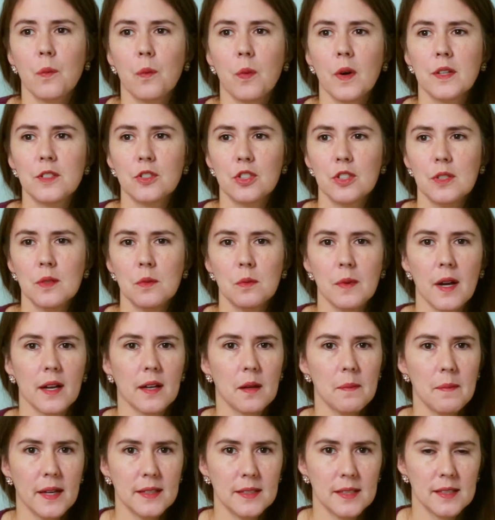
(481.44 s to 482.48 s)
What she
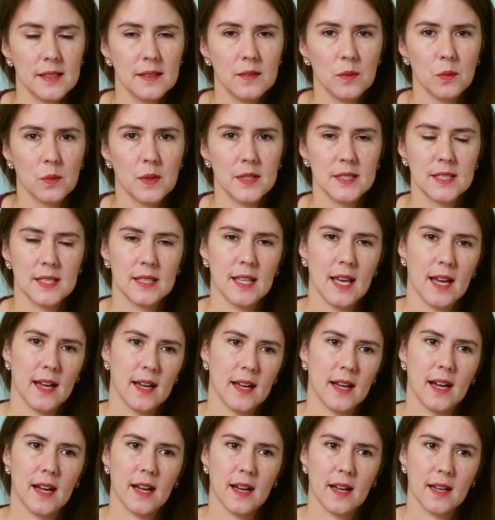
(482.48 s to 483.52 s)
recommended was
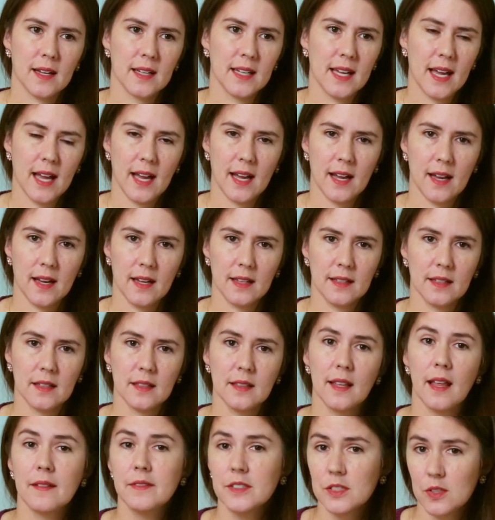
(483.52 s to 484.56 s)
that I had
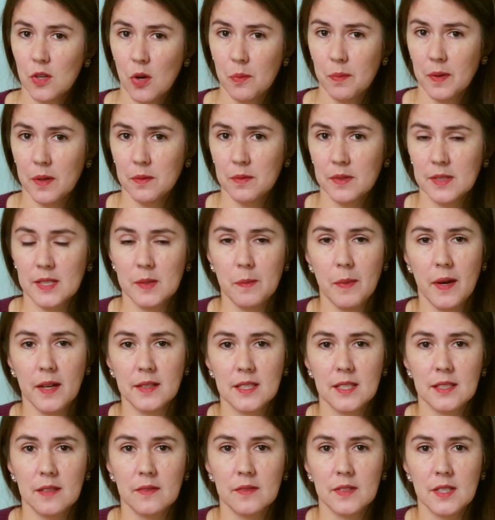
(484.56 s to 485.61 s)

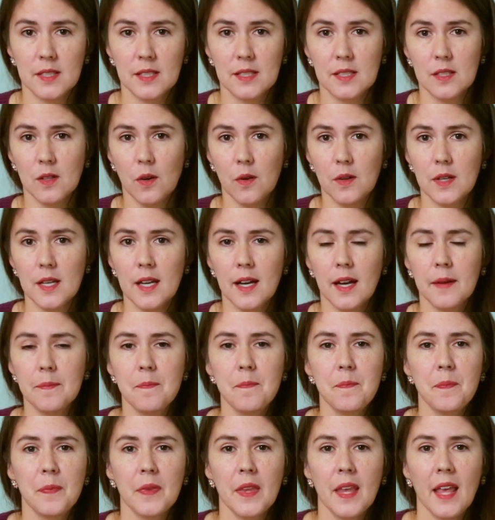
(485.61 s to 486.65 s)
levodopa-responsive dystonia,
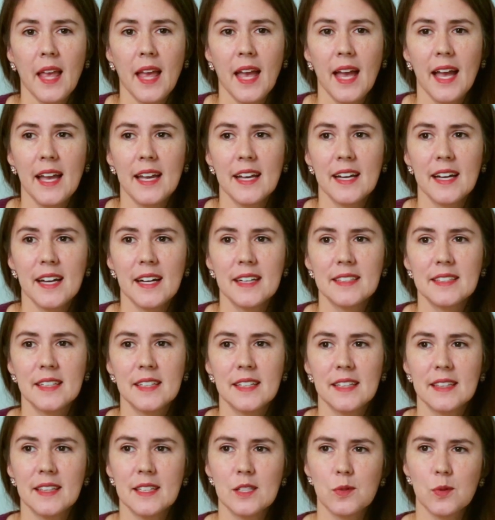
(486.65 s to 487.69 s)
and
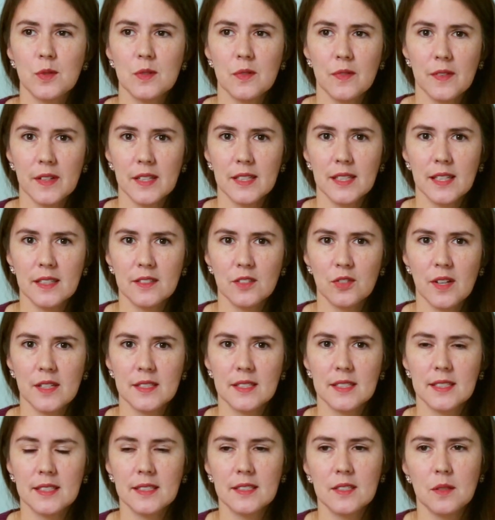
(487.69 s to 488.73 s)
this was very
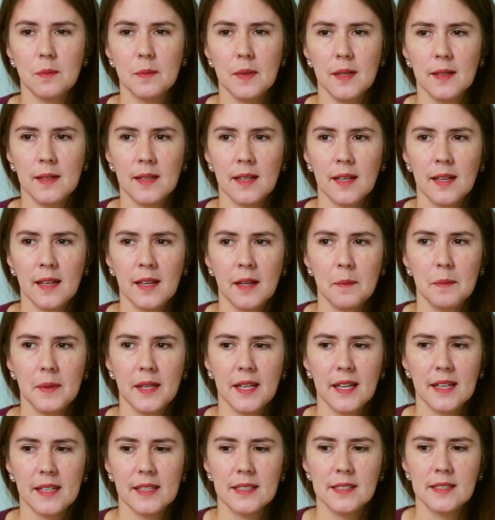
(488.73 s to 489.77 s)
interesting to me
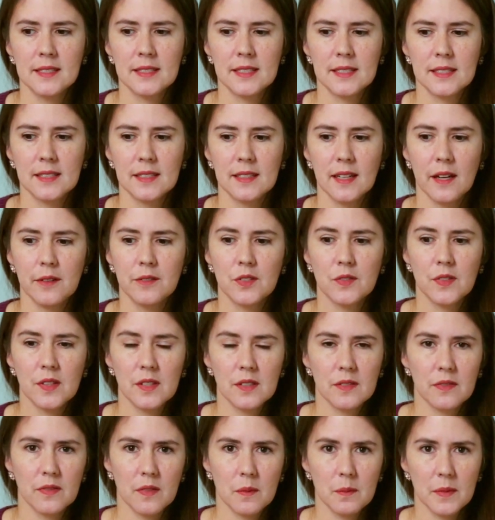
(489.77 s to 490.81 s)
because I was
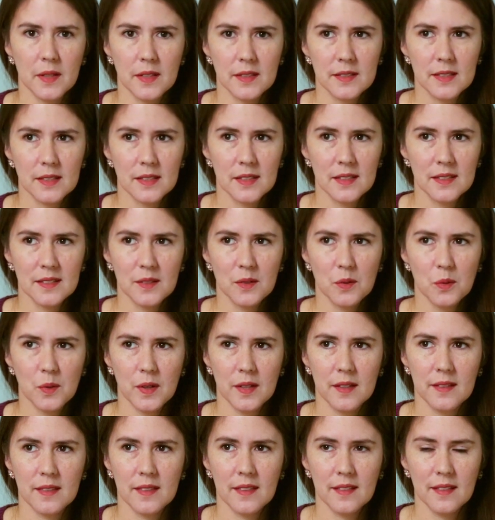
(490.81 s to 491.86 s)
very familiar
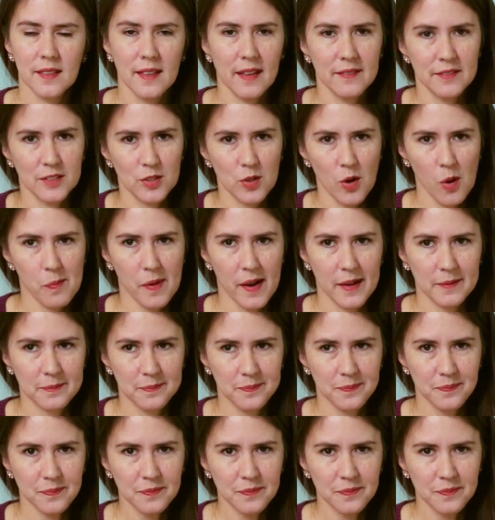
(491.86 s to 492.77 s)
with levodopa.